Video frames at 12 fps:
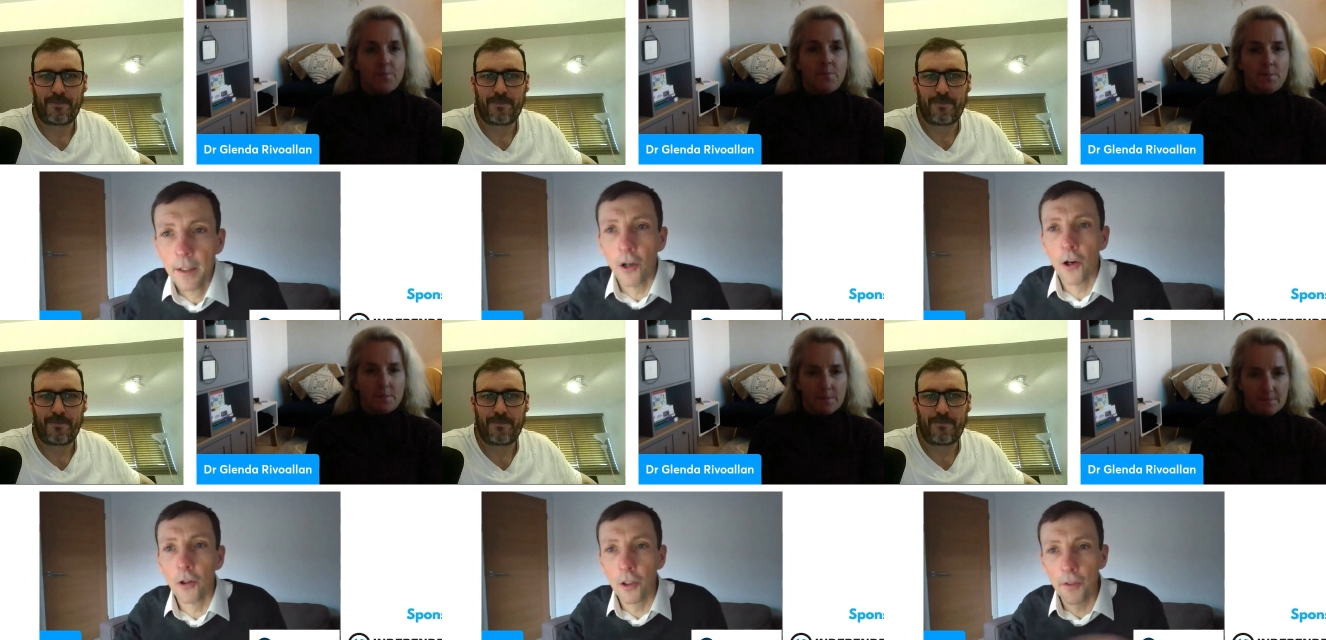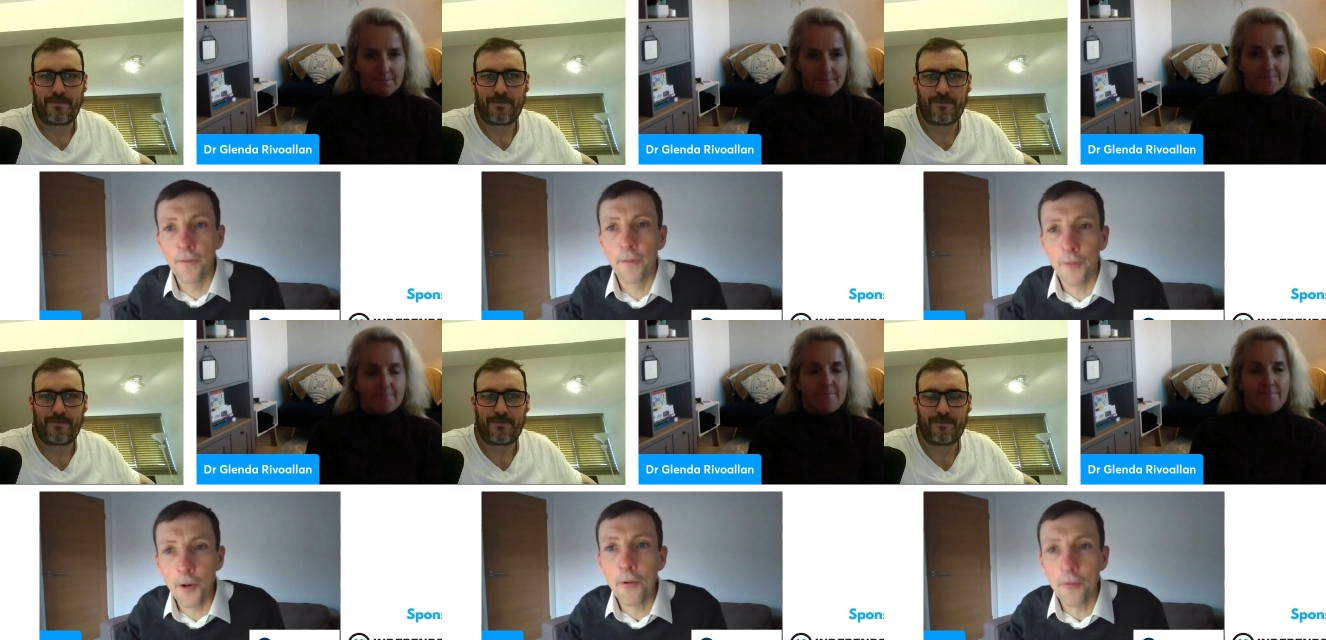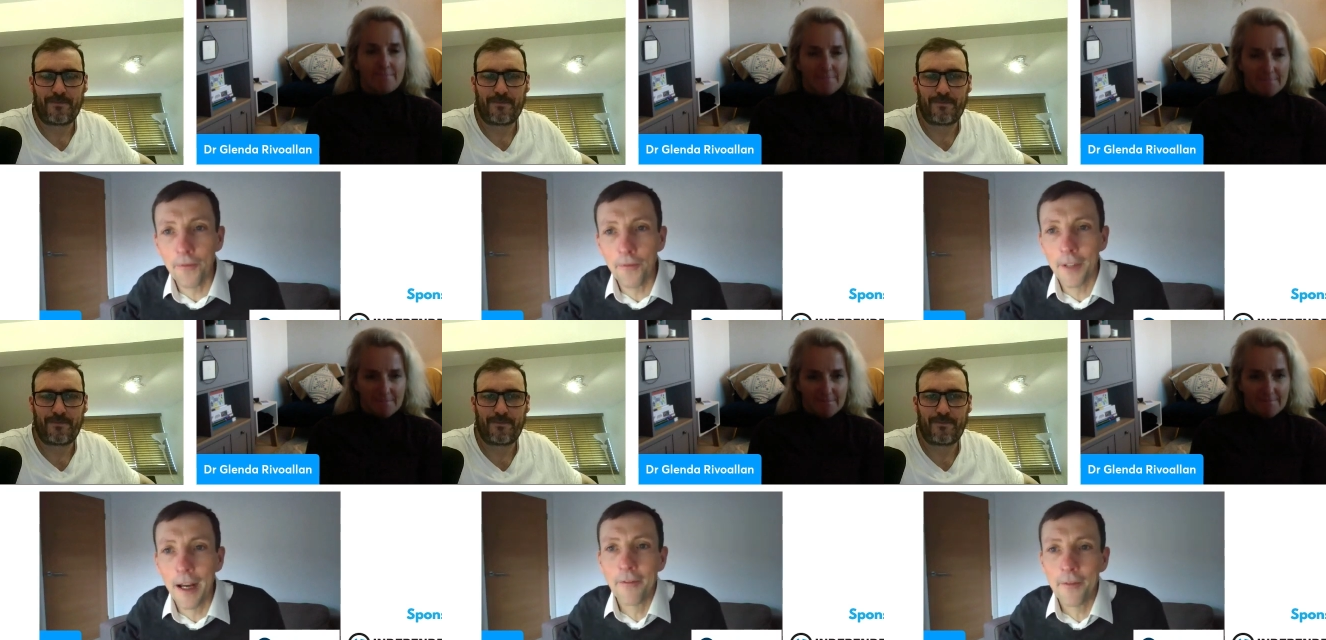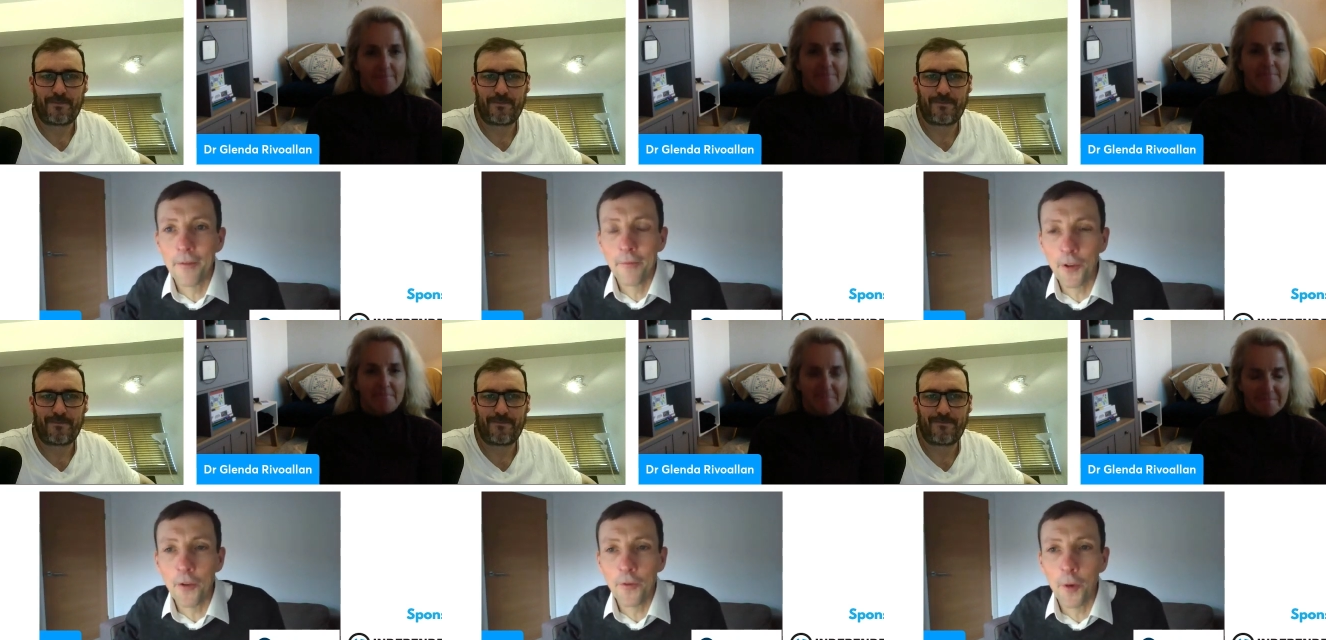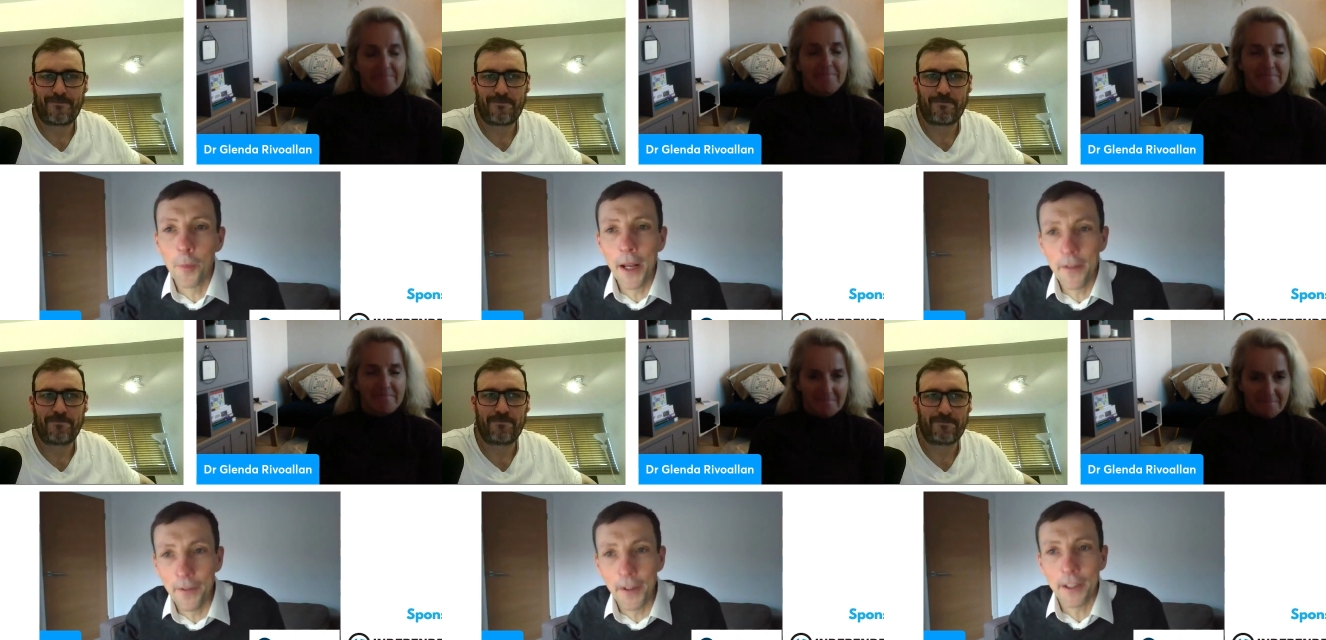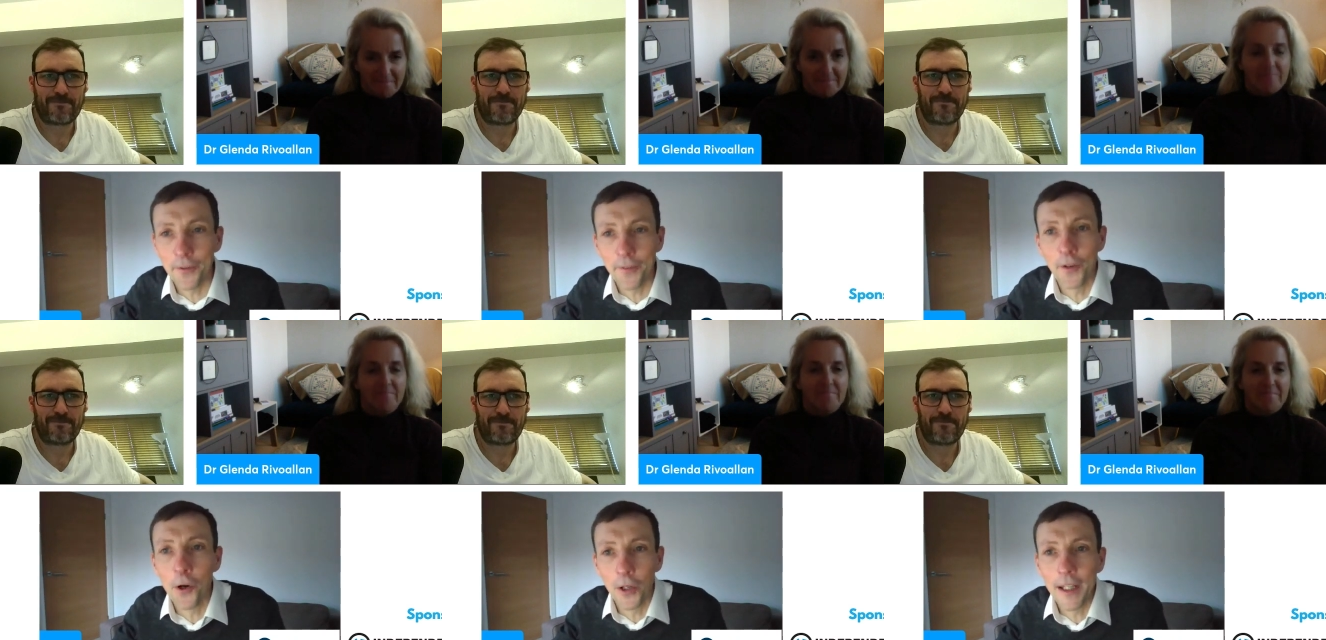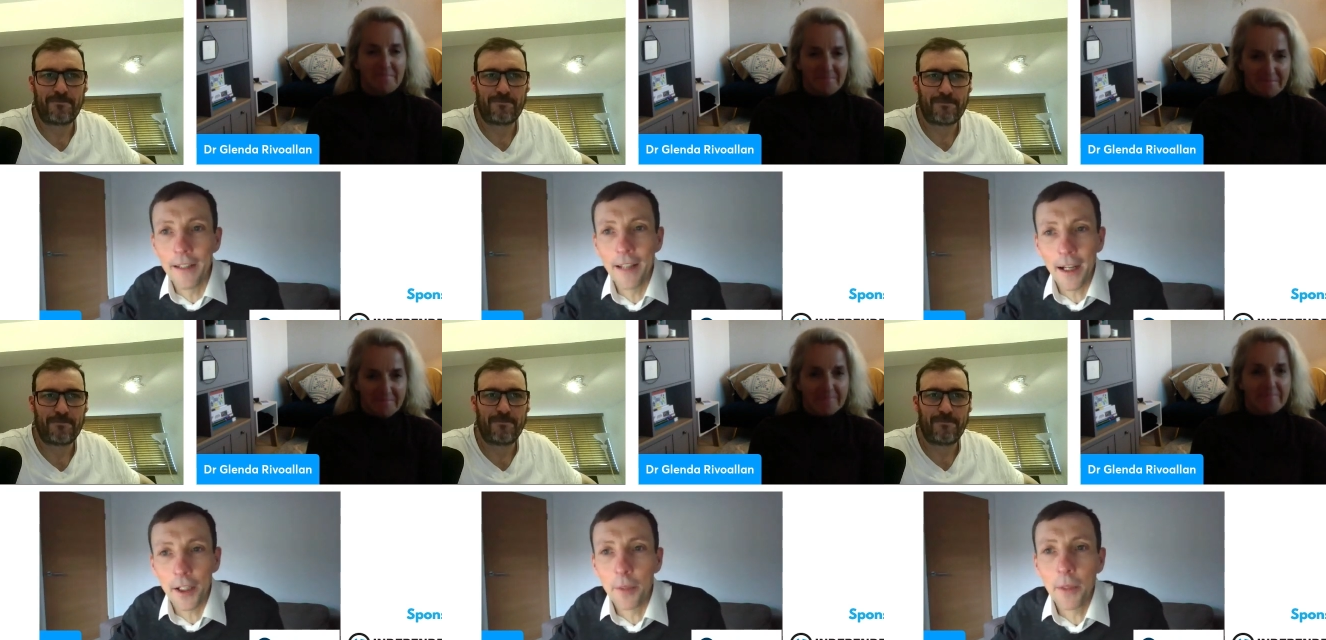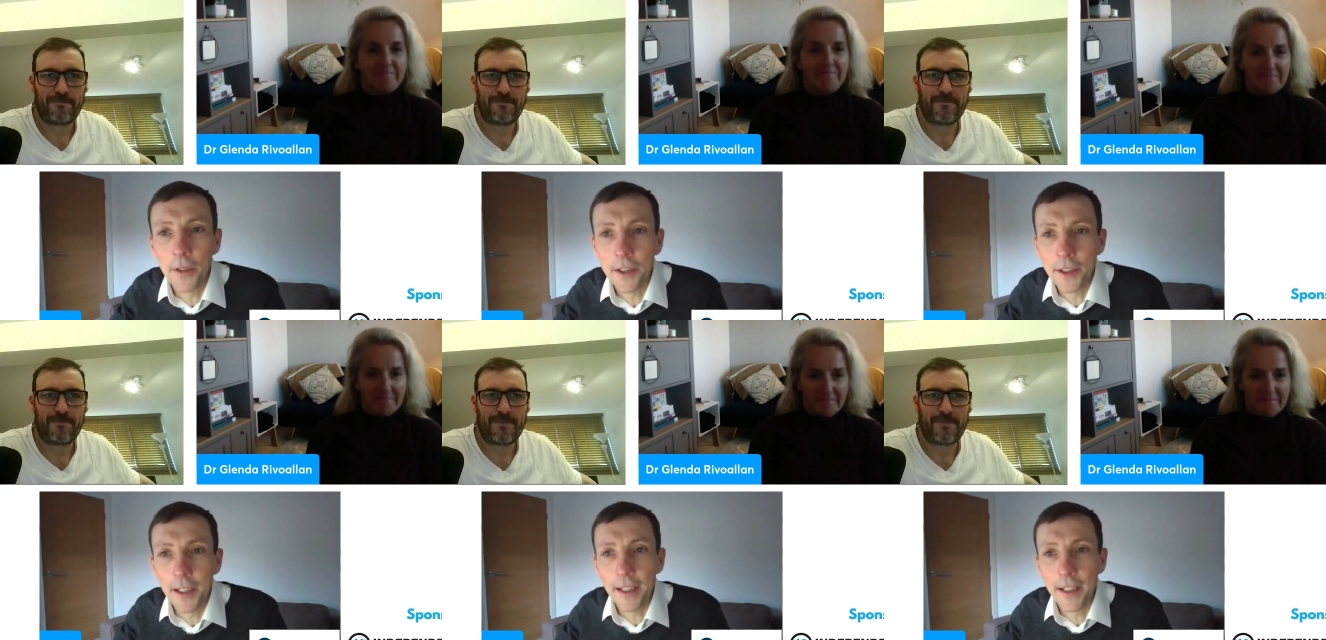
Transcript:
Speaker 1: All the fruit of fruitful benefits fall in that community.